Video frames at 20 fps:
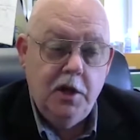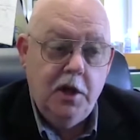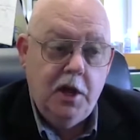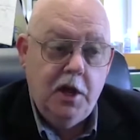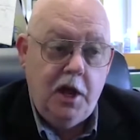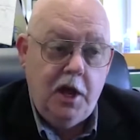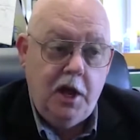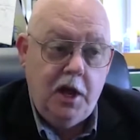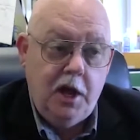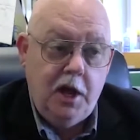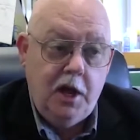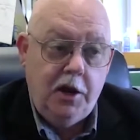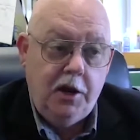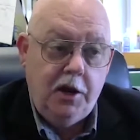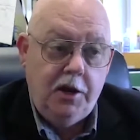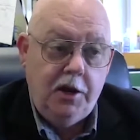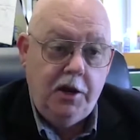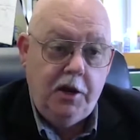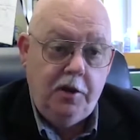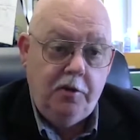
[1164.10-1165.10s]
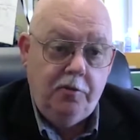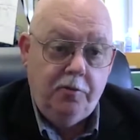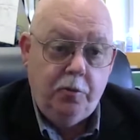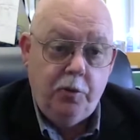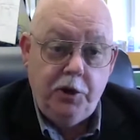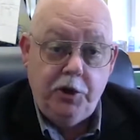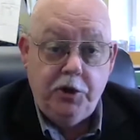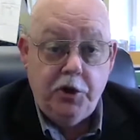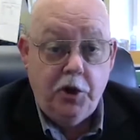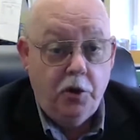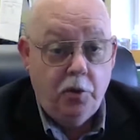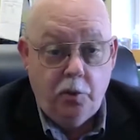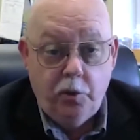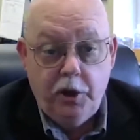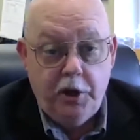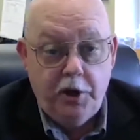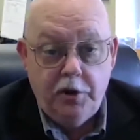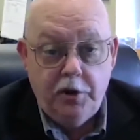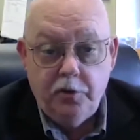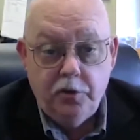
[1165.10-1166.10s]
And if we don't
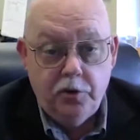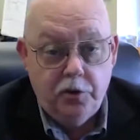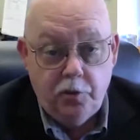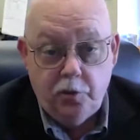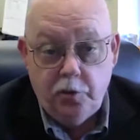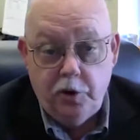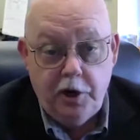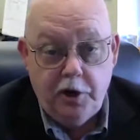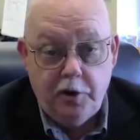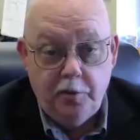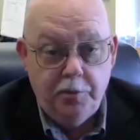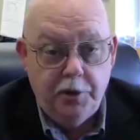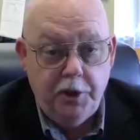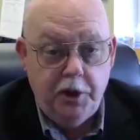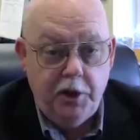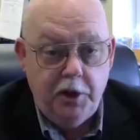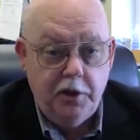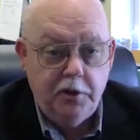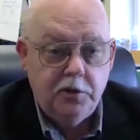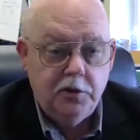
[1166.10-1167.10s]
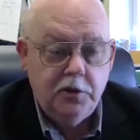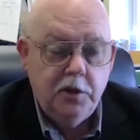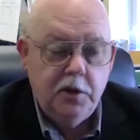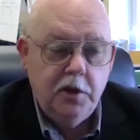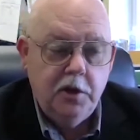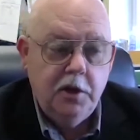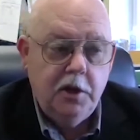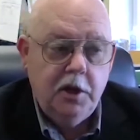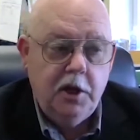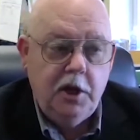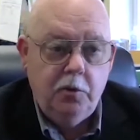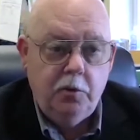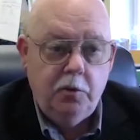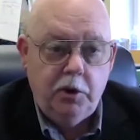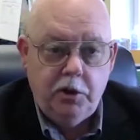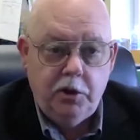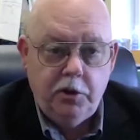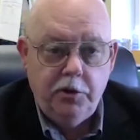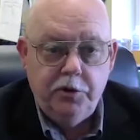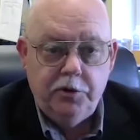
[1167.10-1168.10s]
win the recompetes and we
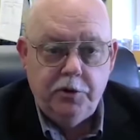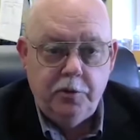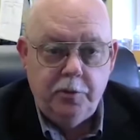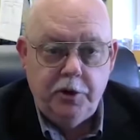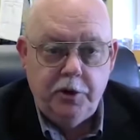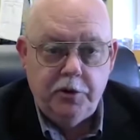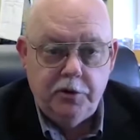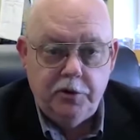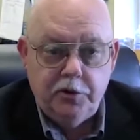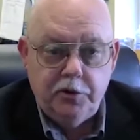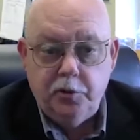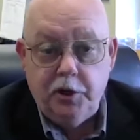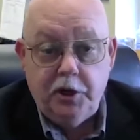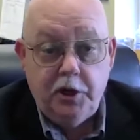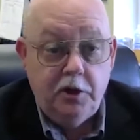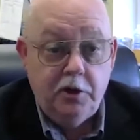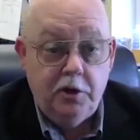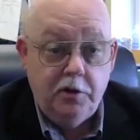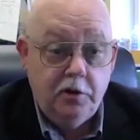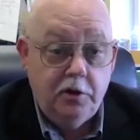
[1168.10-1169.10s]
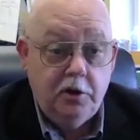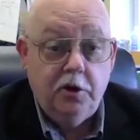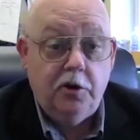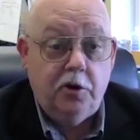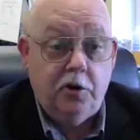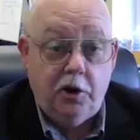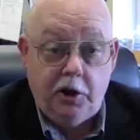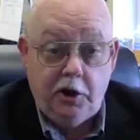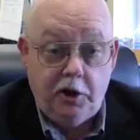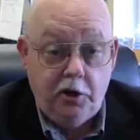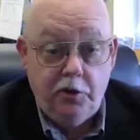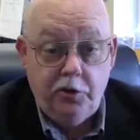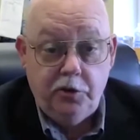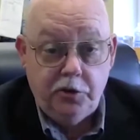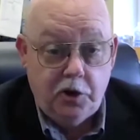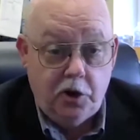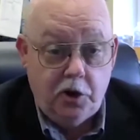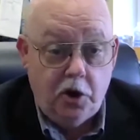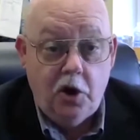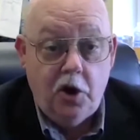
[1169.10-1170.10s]
lose the business, we could literally lose
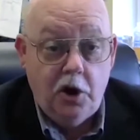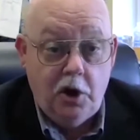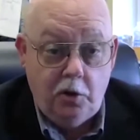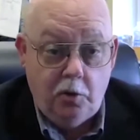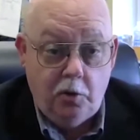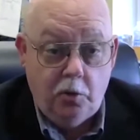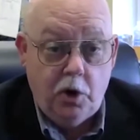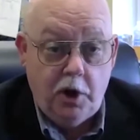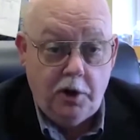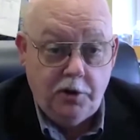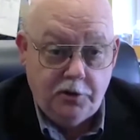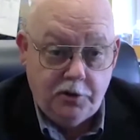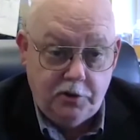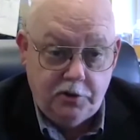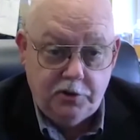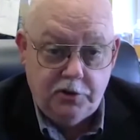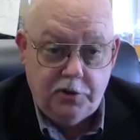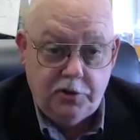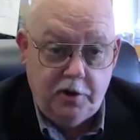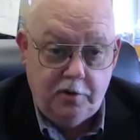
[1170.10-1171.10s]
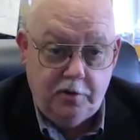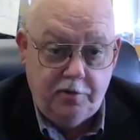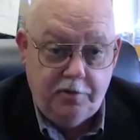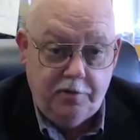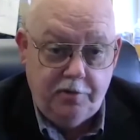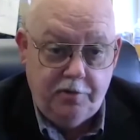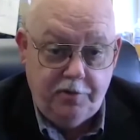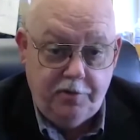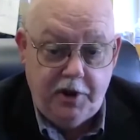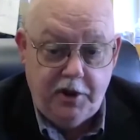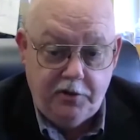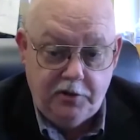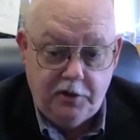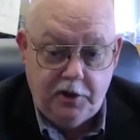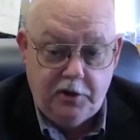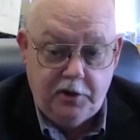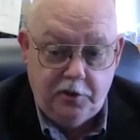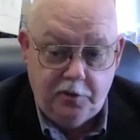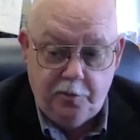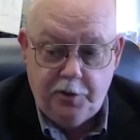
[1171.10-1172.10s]
it all at once instead of
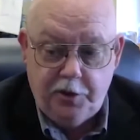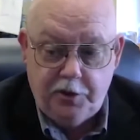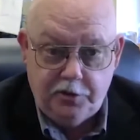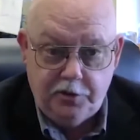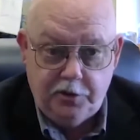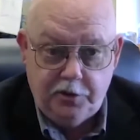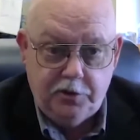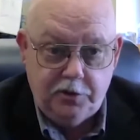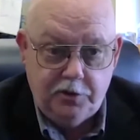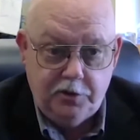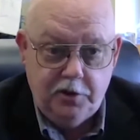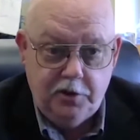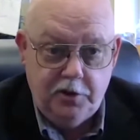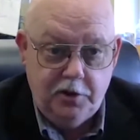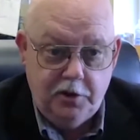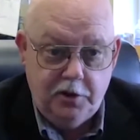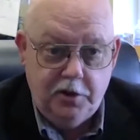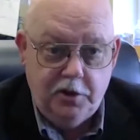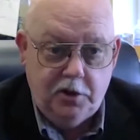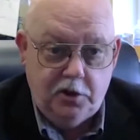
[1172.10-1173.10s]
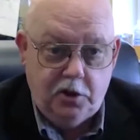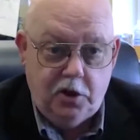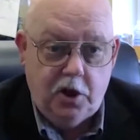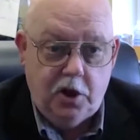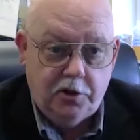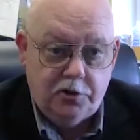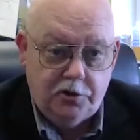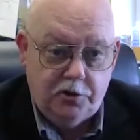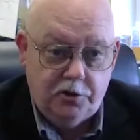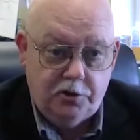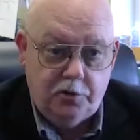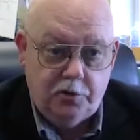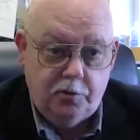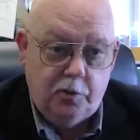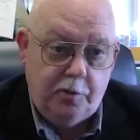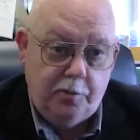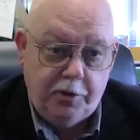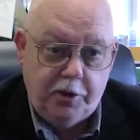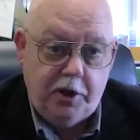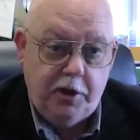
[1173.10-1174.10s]
phasing the business losses and
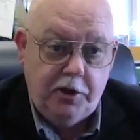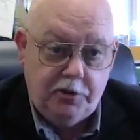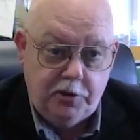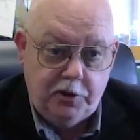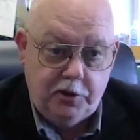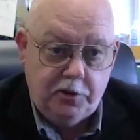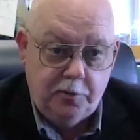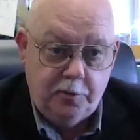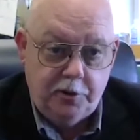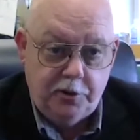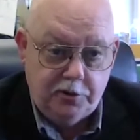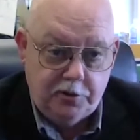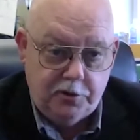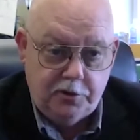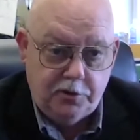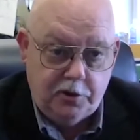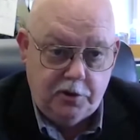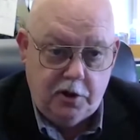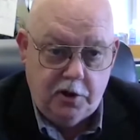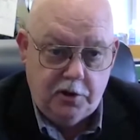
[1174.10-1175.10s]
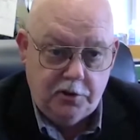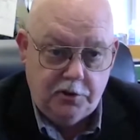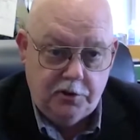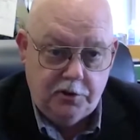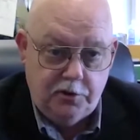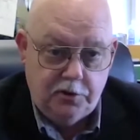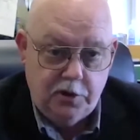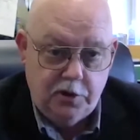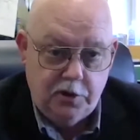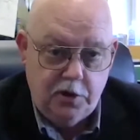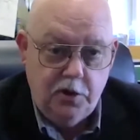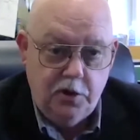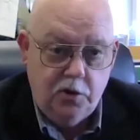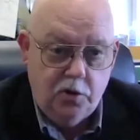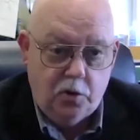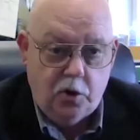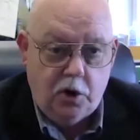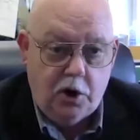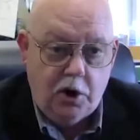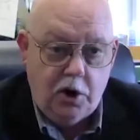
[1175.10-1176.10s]
replacing the business losses
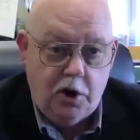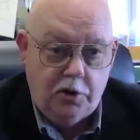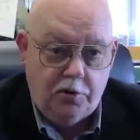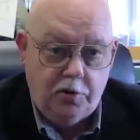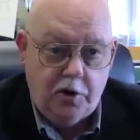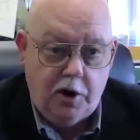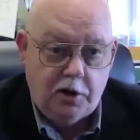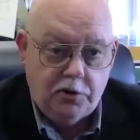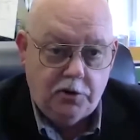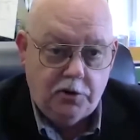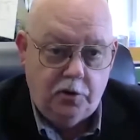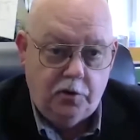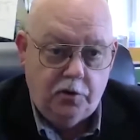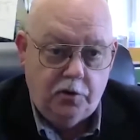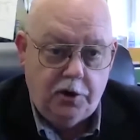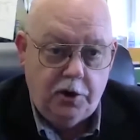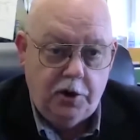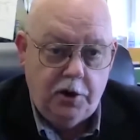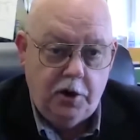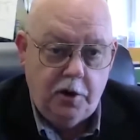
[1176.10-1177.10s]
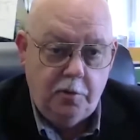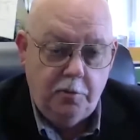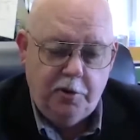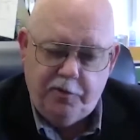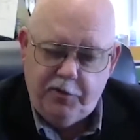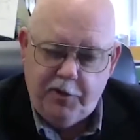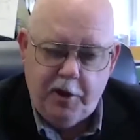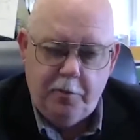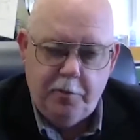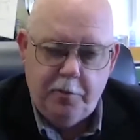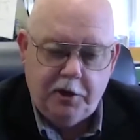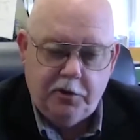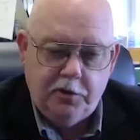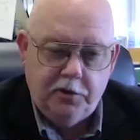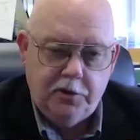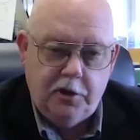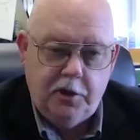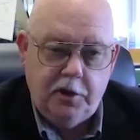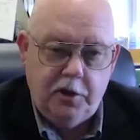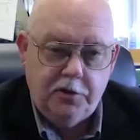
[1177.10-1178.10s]
or contracts over time, if that makes
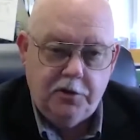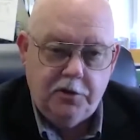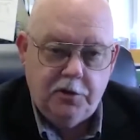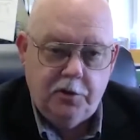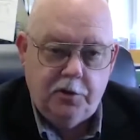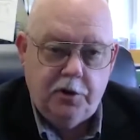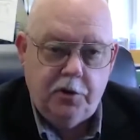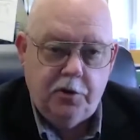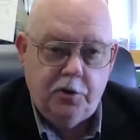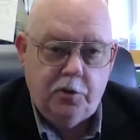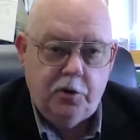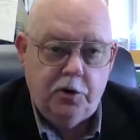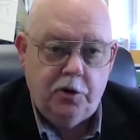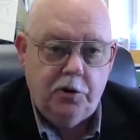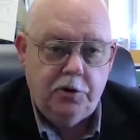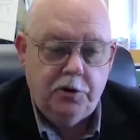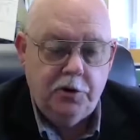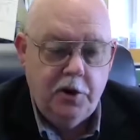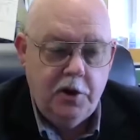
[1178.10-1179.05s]
sense. So in other words,